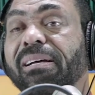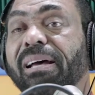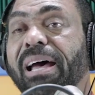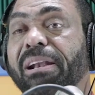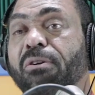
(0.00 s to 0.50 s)

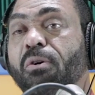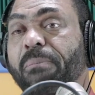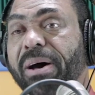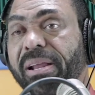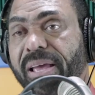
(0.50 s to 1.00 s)
and
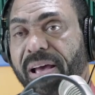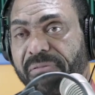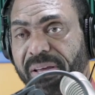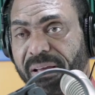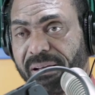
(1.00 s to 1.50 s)
nobody
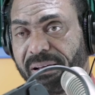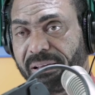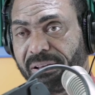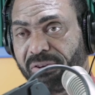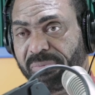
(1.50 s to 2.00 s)
having a
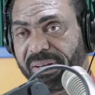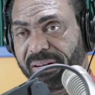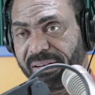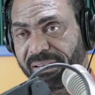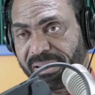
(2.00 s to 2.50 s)
human
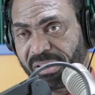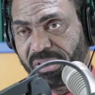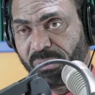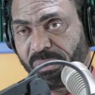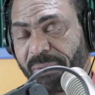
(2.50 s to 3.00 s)

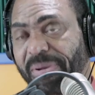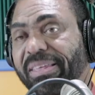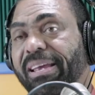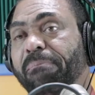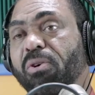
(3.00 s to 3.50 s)
discussion with them.
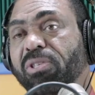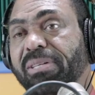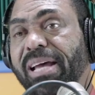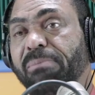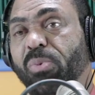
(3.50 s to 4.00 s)
And most
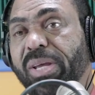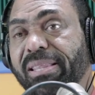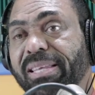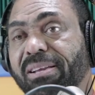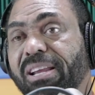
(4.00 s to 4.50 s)
times we hear
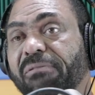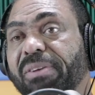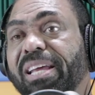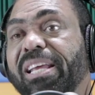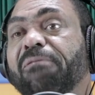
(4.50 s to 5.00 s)
they're not even
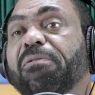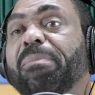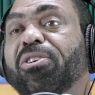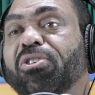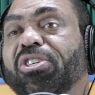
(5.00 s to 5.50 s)
getting
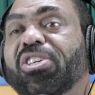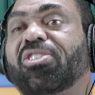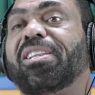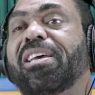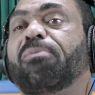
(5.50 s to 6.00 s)
information. They just
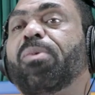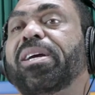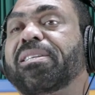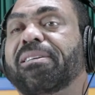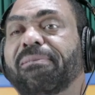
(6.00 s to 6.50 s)
sit there and wait.